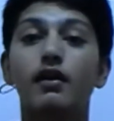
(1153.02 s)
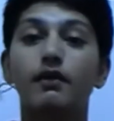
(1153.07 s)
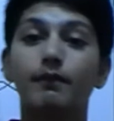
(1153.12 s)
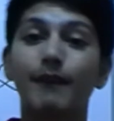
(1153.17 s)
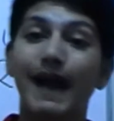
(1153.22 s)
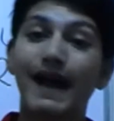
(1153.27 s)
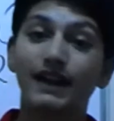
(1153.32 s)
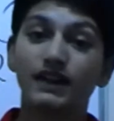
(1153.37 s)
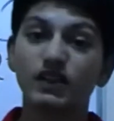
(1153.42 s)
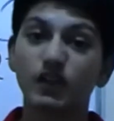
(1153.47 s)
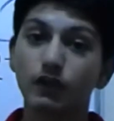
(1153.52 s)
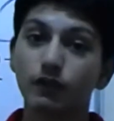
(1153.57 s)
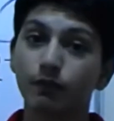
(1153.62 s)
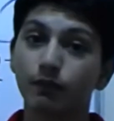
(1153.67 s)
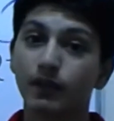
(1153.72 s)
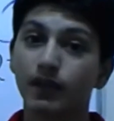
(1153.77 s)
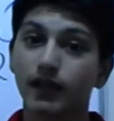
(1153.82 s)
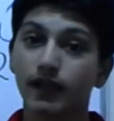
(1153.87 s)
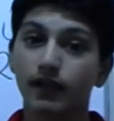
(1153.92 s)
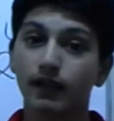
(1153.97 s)
mass
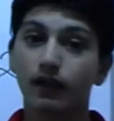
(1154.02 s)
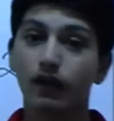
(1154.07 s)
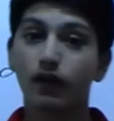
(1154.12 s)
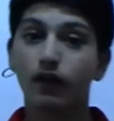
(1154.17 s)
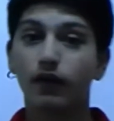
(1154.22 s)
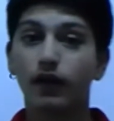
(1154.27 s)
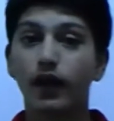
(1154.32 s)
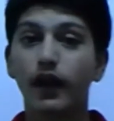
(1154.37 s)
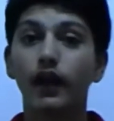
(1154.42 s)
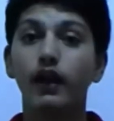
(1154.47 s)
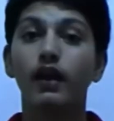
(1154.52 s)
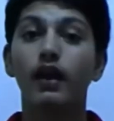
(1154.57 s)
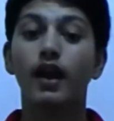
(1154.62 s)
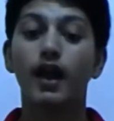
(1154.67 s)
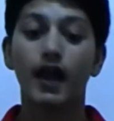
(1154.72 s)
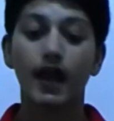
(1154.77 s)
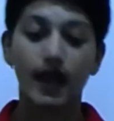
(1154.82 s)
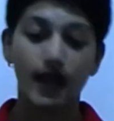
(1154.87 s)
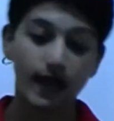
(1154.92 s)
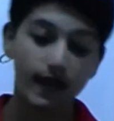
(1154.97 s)
of me, okay,
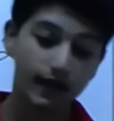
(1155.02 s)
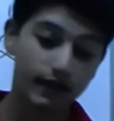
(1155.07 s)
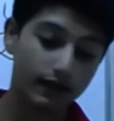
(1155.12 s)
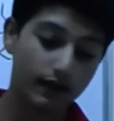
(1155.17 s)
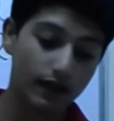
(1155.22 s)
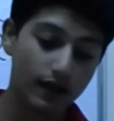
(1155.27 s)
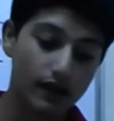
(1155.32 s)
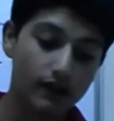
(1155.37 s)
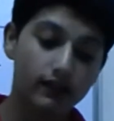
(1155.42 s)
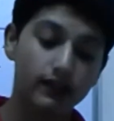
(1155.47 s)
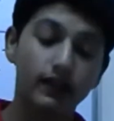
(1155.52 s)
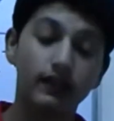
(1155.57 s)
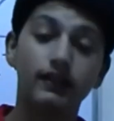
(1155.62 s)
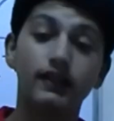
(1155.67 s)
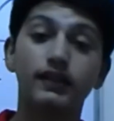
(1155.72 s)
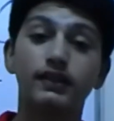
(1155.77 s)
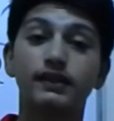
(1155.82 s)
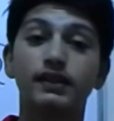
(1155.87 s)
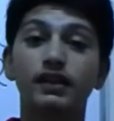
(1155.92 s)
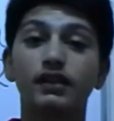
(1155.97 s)
and the
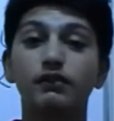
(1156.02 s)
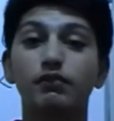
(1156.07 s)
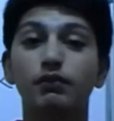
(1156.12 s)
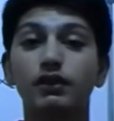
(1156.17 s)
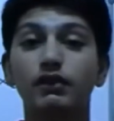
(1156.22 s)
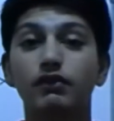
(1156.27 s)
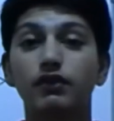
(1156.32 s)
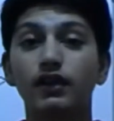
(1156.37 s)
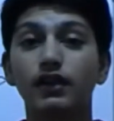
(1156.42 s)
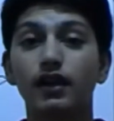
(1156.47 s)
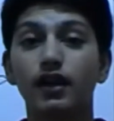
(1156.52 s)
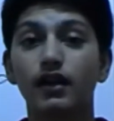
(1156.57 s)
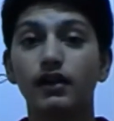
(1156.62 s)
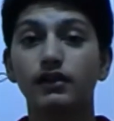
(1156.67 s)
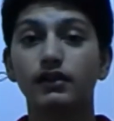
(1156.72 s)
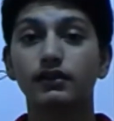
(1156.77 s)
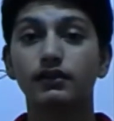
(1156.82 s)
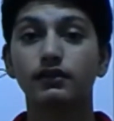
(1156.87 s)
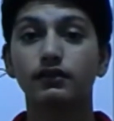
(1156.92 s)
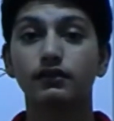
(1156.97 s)
distance between
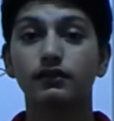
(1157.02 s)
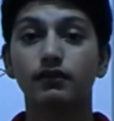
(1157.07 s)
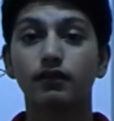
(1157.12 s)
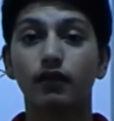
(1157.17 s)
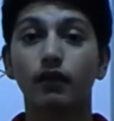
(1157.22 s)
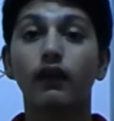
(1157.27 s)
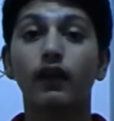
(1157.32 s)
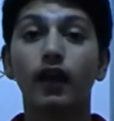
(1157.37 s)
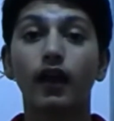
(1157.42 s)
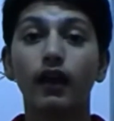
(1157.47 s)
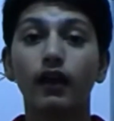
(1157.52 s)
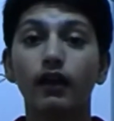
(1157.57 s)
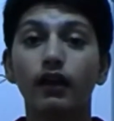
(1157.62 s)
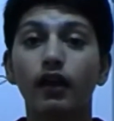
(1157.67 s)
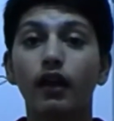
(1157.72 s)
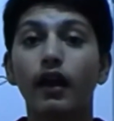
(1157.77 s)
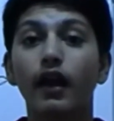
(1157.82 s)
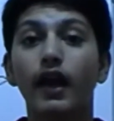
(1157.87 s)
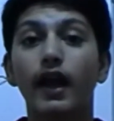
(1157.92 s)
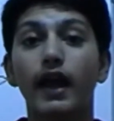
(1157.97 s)
us, okay,
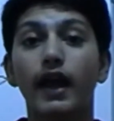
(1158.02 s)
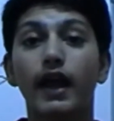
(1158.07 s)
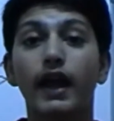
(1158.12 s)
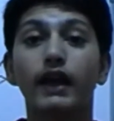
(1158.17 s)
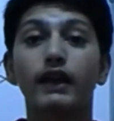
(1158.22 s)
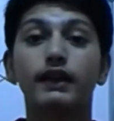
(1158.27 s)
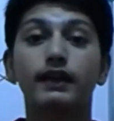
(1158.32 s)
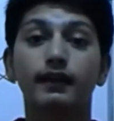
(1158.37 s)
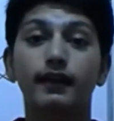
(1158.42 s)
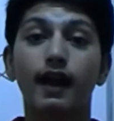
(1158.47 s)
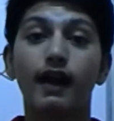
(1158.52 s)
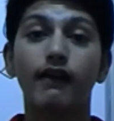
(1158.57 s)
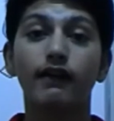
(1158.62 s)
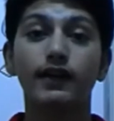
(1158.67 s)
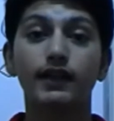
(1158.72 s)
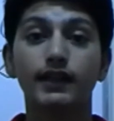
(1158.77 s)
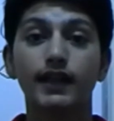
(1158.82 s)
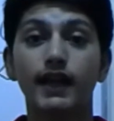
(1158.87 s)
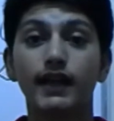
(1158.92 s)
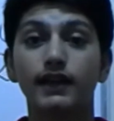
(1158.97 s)
and the
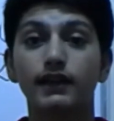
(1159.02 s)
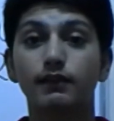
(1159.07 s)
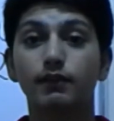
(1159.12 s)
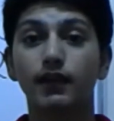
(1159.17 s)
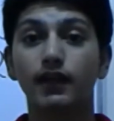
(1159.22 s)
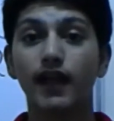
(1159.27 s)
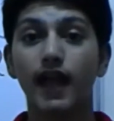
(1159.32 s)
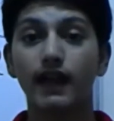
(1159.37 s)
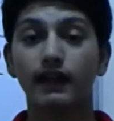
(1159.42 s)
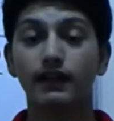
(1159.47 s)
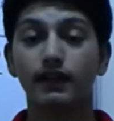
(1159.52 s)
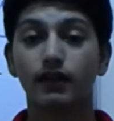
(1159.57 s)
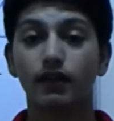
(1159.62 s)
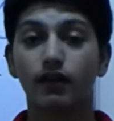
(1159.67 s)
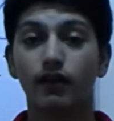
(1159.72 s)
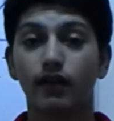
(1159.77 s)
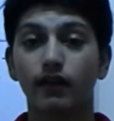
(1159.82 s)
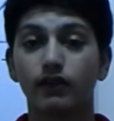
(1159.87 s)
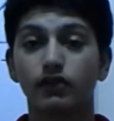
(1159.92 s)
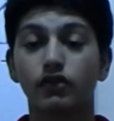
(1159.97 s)
gravity that is being acting
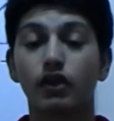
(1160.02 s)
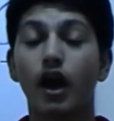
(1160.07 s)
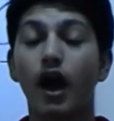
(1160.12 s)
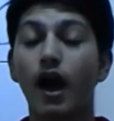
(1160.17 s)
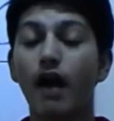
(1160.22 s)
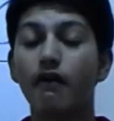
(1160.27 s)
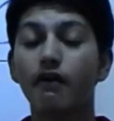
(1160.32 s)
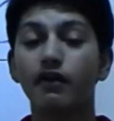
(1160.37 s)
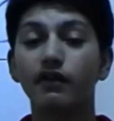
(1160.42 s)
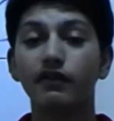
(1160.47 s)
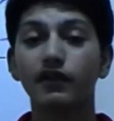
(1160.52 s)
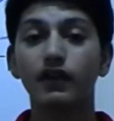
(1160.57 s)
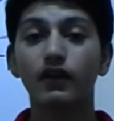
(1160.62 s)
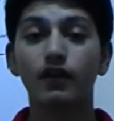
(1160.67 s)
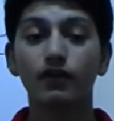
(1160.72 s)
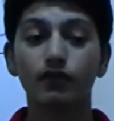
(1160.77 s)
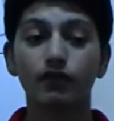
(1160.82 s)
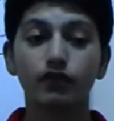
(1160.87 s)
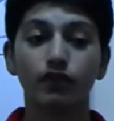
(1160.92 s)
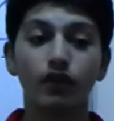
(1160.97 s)
on us. So how are we
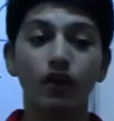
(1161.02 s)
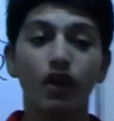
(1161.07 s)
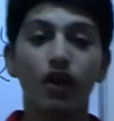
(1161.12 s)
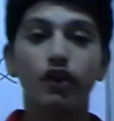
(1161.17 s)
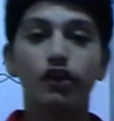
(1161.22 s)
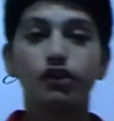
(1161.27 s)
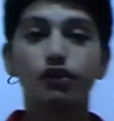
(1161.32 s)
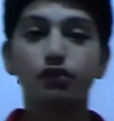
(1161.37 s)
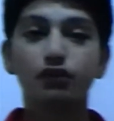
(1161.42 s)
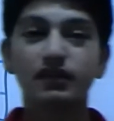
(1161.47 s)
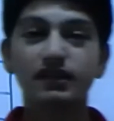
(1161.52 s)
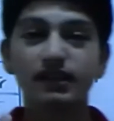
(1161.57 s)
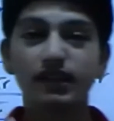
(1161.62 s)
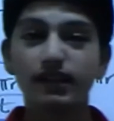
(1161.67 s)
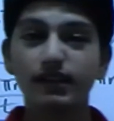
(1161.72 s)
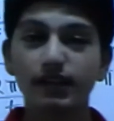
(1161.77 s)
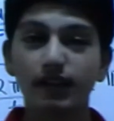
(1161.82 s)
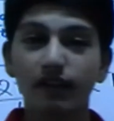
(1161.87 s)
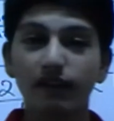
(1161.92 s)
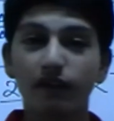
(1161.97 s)
going to use
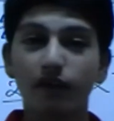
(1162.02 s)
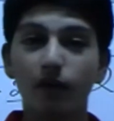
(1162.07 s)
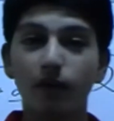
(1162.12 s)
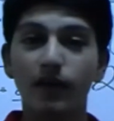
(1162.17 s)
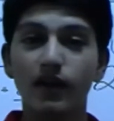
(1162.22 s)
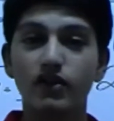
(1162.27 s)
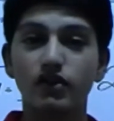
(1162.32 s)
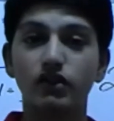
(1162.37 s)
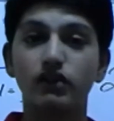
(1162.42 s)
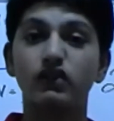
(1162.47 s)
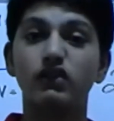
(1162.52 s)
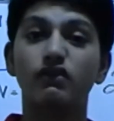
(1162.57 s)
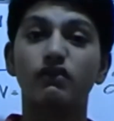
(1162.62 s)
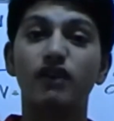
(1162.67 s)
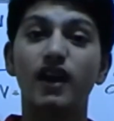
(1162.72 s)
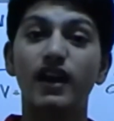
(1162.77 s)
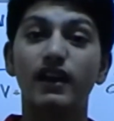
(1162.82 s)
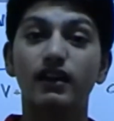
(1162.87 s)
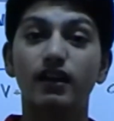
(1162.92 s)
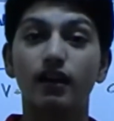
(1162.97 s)
this information to
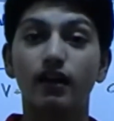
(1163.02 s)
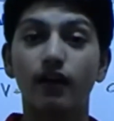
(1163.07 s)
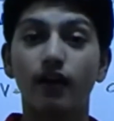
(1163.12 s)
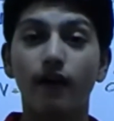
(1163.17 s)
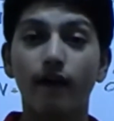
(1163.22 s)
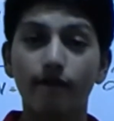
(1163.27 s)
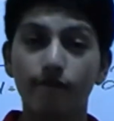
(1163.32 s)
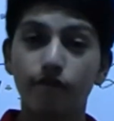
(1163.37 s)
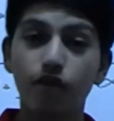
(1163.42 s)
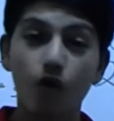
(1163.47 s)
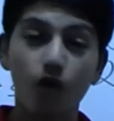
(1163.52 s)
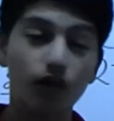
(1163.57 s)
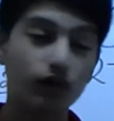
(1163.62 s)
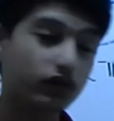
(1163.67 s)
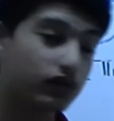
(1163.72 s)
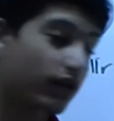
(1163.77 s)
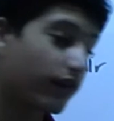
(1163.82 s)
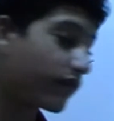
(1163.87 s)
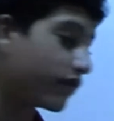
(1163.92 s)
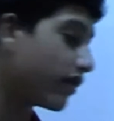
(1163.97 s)
find the
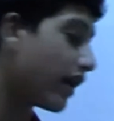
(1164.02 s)
force of